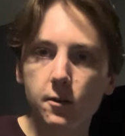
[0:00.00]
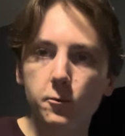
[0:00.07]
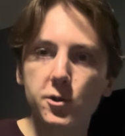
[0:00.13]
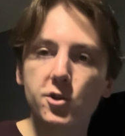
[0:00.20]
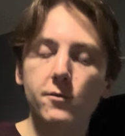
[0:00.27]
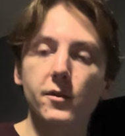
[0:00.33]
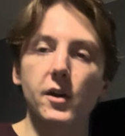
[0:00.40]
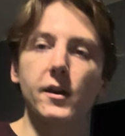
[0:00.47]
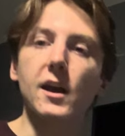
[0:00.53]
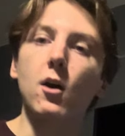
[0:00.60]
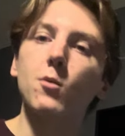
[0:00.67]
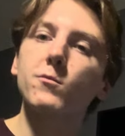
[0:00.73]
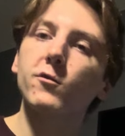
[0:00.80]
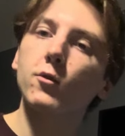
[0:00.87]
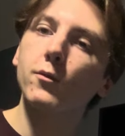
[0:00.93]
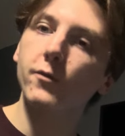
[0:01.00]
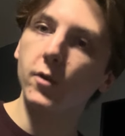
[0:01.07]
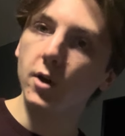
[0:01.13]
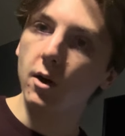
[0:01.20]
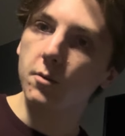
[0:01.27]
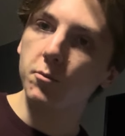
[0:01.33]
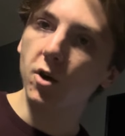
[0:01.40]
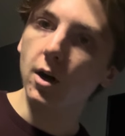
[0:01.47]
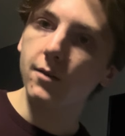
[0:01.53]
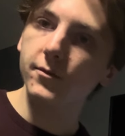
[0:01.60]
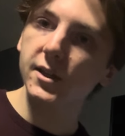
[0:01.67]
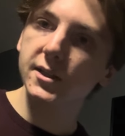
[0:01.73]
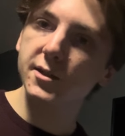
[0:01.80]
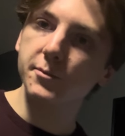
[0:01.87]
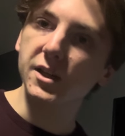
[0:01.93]
which are very helpful for
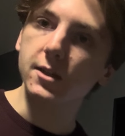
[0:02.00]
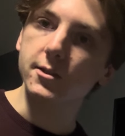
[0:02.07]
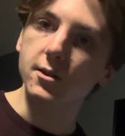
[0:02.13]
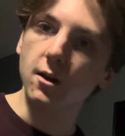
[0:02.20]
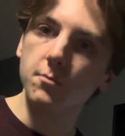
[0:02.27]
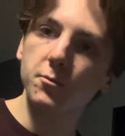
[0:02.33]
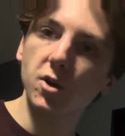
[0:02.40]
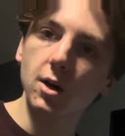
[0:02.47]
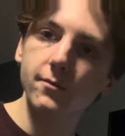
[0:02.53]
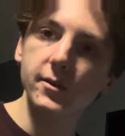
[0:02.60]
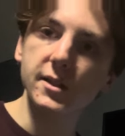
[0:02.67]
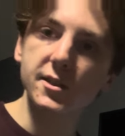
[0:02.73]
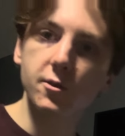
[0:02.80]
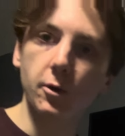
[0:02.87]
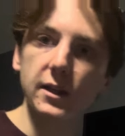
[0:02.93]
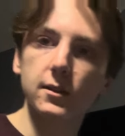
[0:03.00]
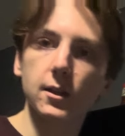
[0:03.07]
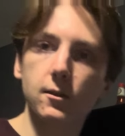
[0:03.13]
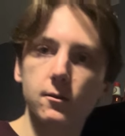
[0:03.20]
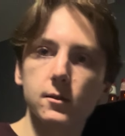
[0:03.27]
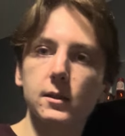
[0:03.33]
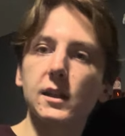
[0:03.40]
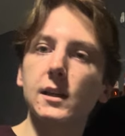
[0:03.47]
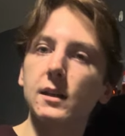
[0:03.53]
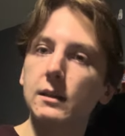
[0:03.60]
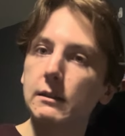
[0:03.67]
nonprofits, because nonprofits quite literally